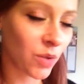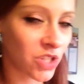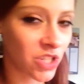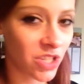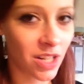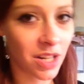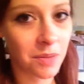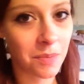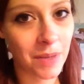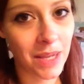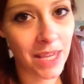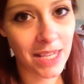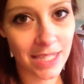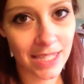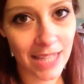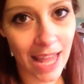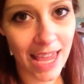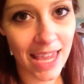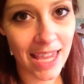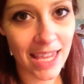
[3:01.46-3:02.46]
which is gonna be
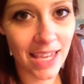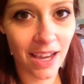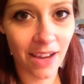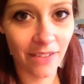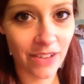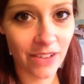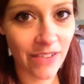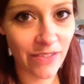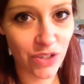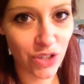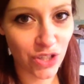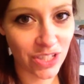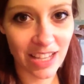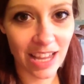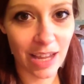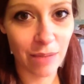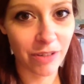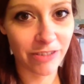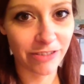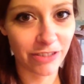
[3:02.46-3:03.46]
steak. I've never done
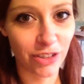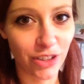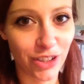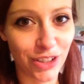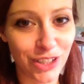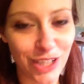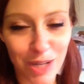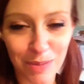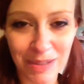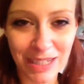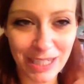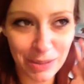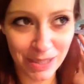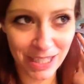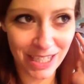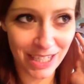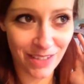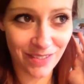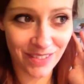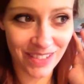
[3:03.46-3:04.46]
steak before. I'm a little
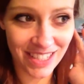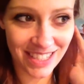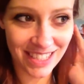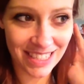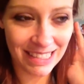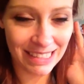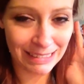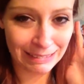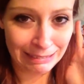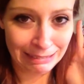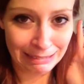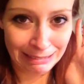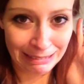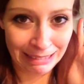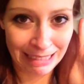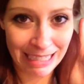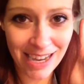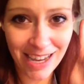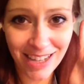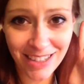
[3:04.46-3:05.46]
bit nervous.
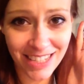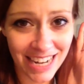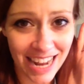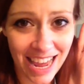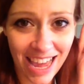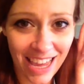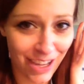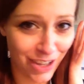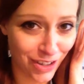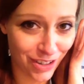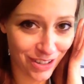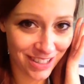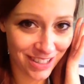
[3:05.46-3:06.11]
I don't know how you cook